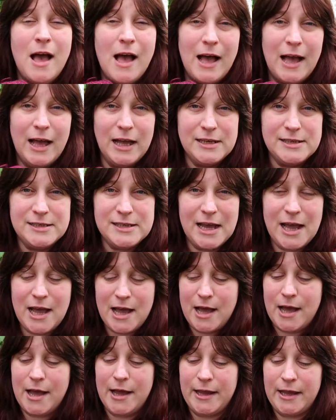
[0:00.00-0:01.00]
and
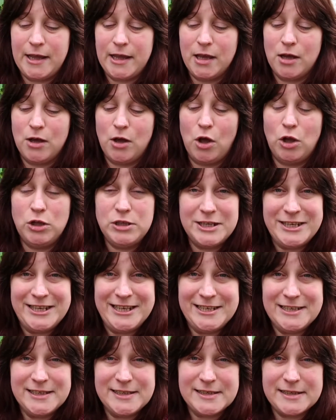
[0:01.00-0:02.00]
I
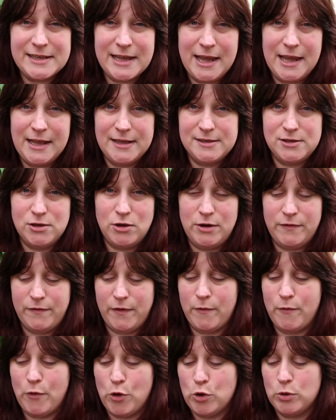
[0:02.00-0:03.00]
alternated skeins on
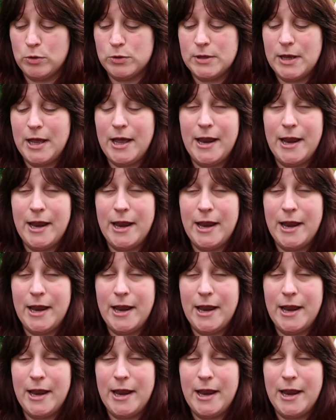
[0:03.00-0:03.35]
every row,